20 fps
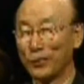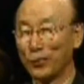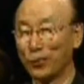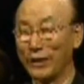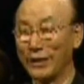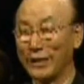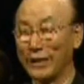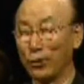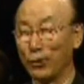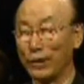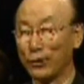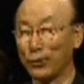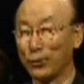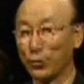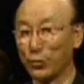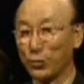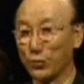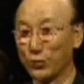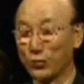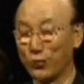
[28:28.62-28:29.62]
When I went
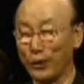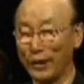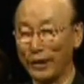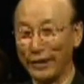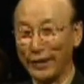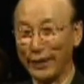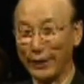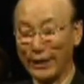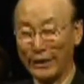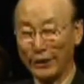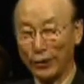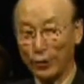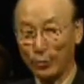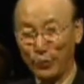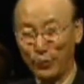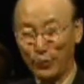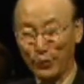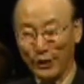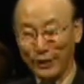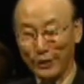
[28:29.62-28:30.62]
to Australia, I
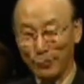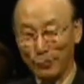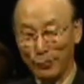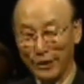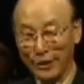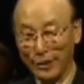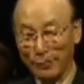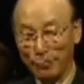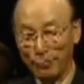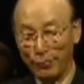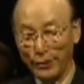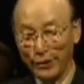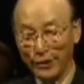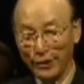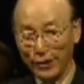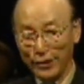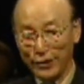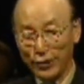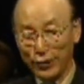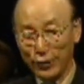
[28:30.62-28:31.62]
spoke at Brother
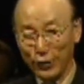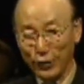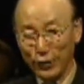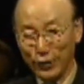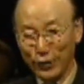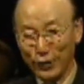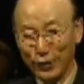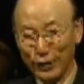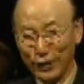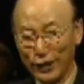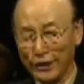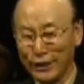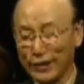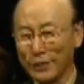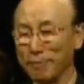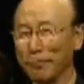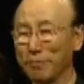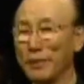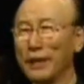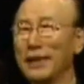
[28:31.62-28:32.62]
Pringle's church, and he has a
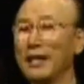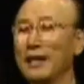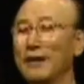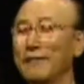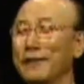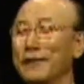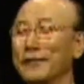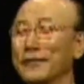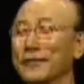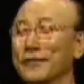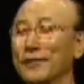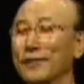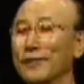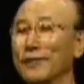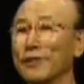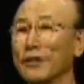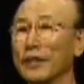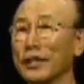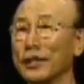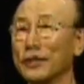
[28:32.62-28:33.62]
marvelous
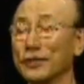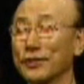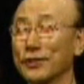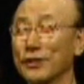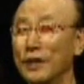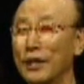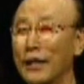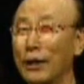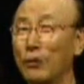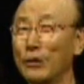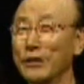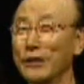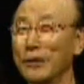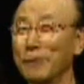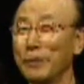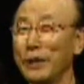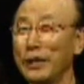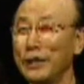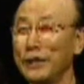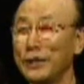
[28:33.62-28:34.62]
congregation. I was
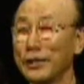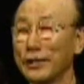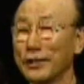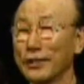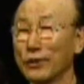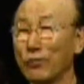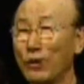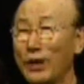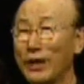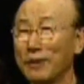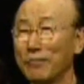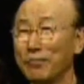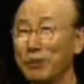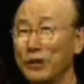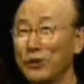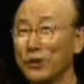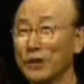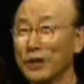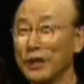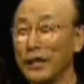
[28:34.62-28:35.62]
amazed at what a
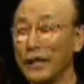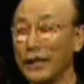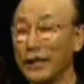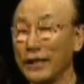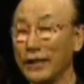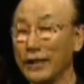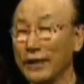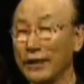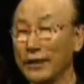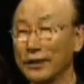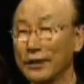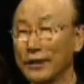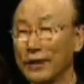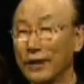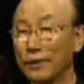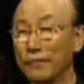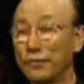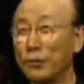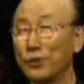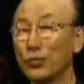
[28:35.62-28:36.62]
vision he has
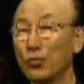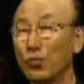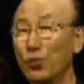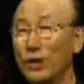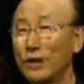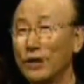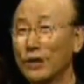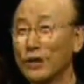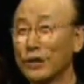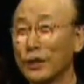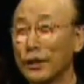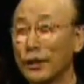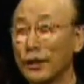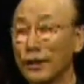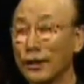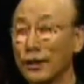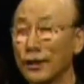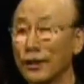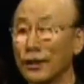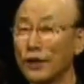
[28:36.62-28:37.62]
for the world.
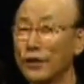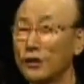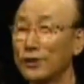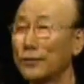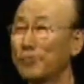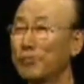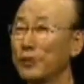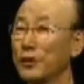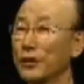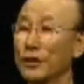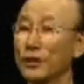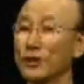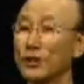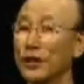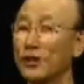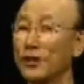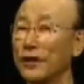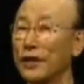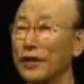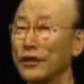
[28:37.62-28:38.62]
His
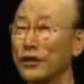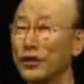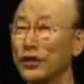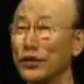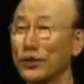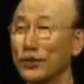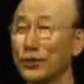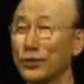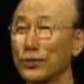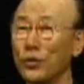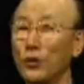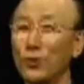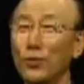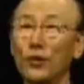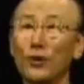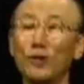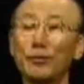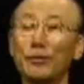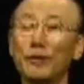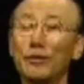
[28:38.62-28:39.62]
satellite churches
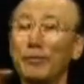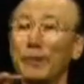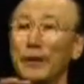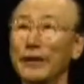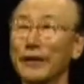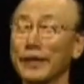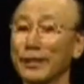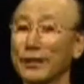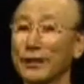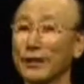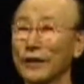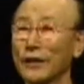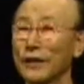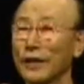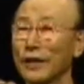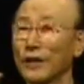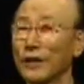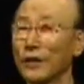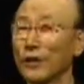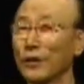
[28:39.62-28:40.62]
all over America,
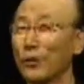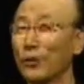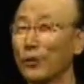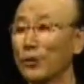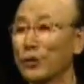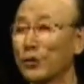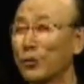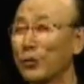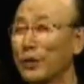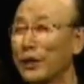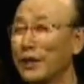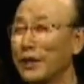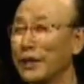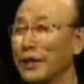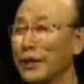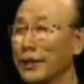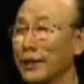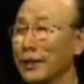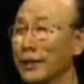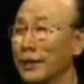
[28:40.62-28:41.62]

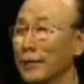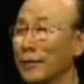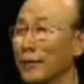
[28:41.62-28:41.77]
Australia,